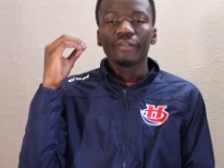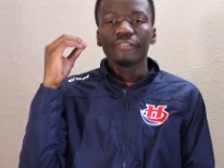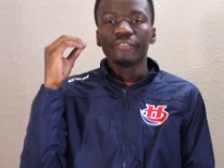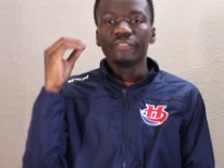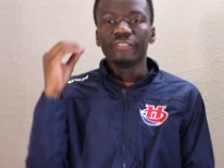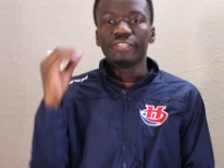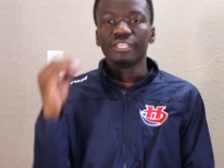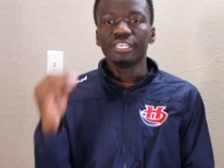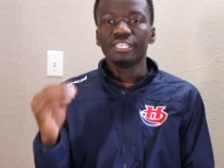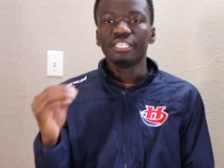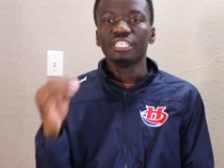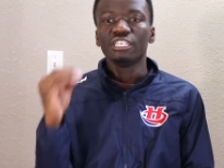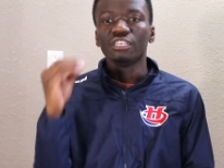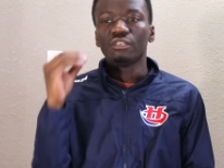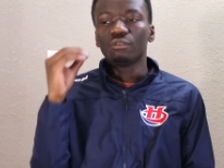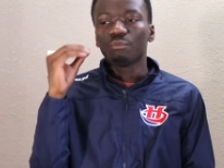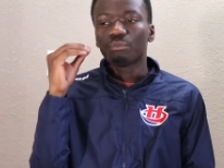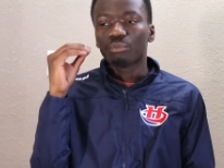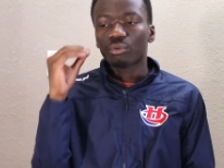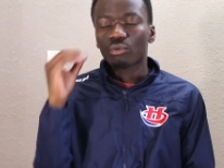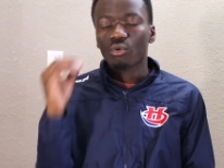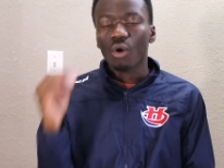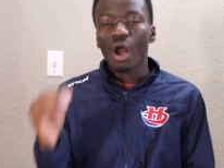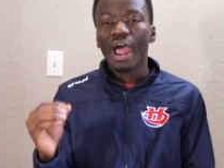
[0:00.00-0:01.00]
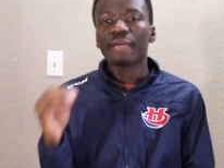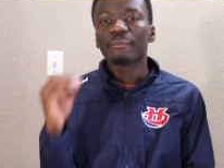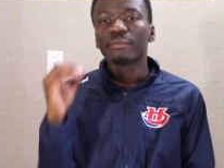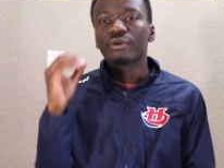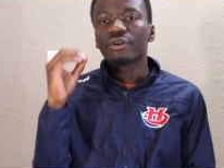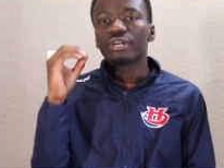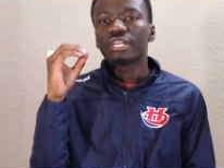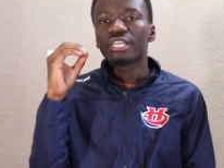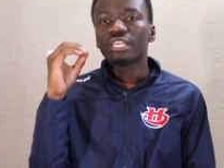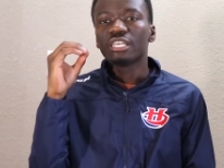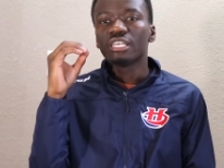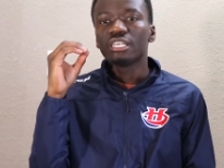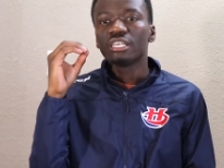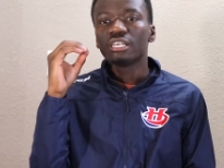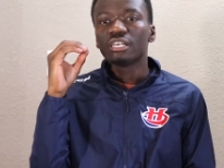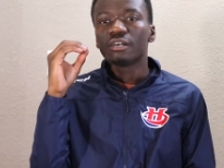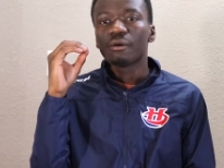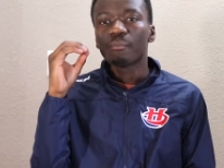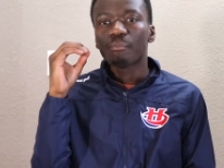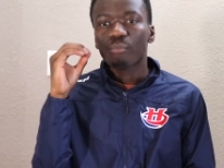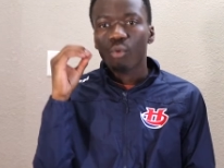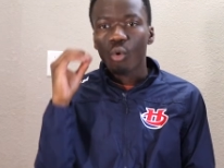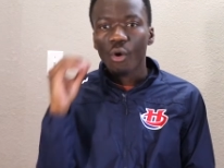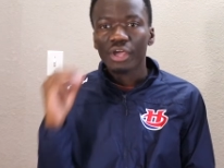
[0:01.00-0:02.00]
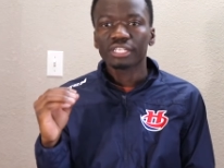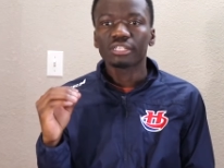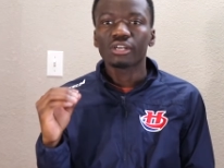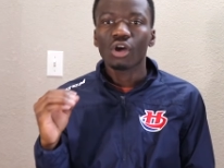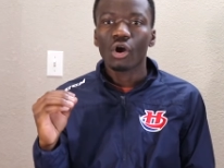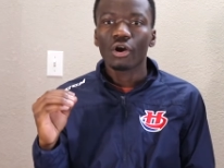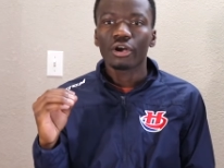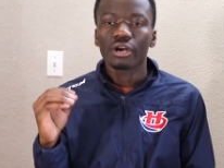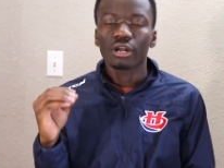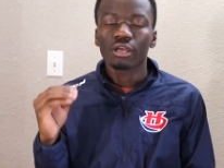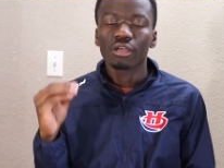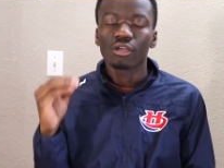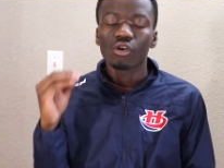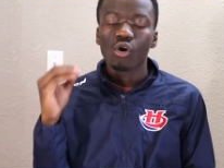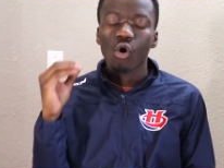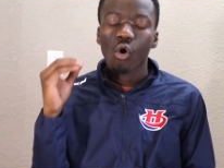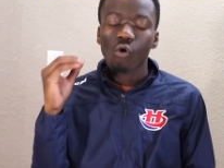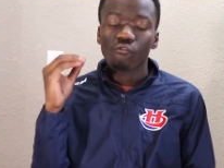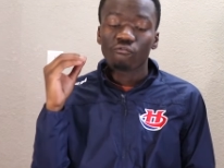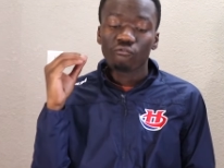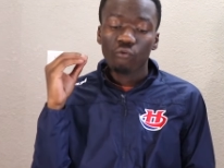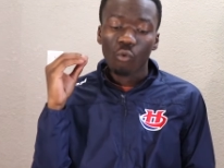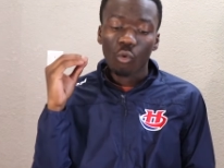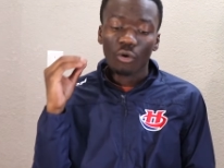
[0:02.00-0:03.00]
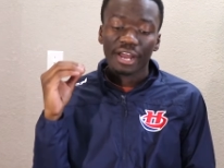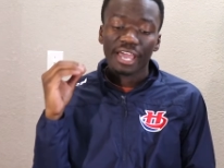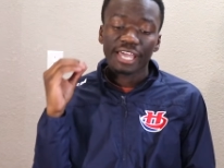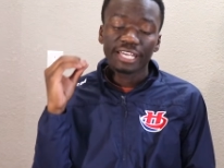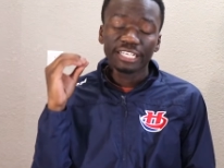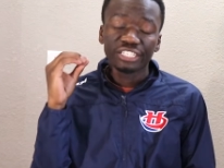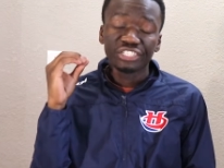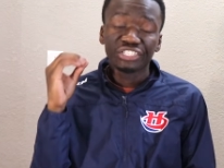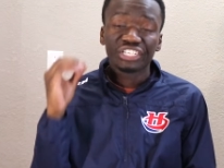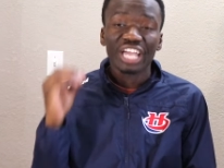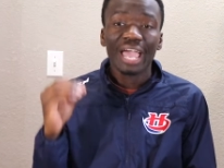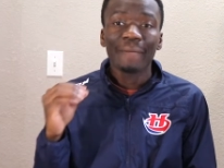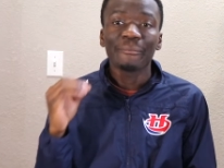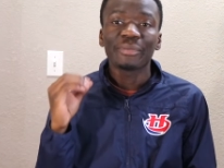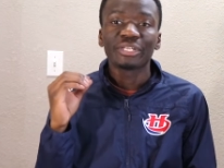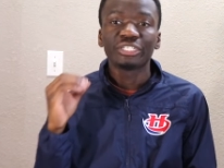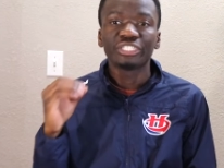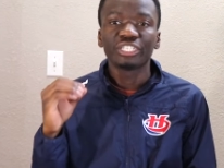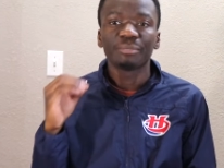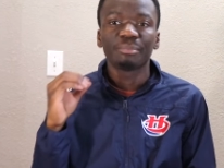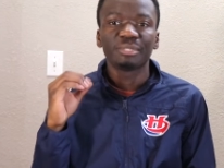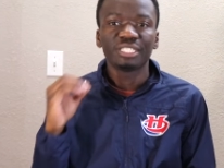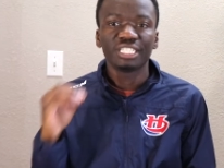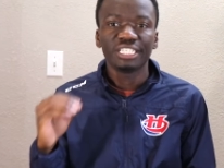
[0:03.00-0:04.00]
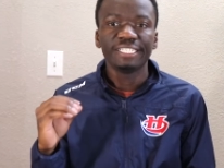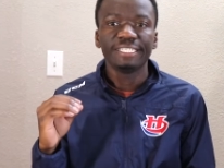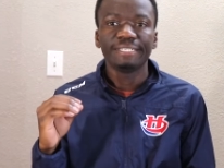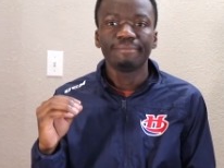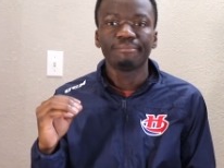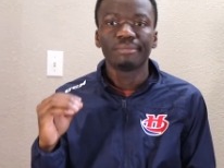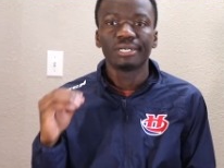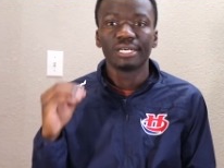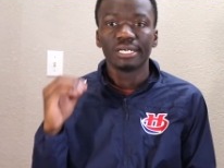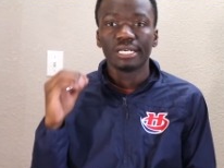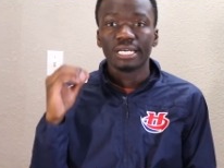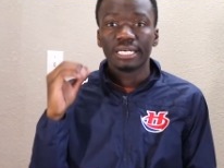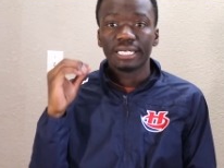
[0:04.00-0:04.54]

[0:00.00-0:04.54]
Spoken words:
the primary point guard for a championship team,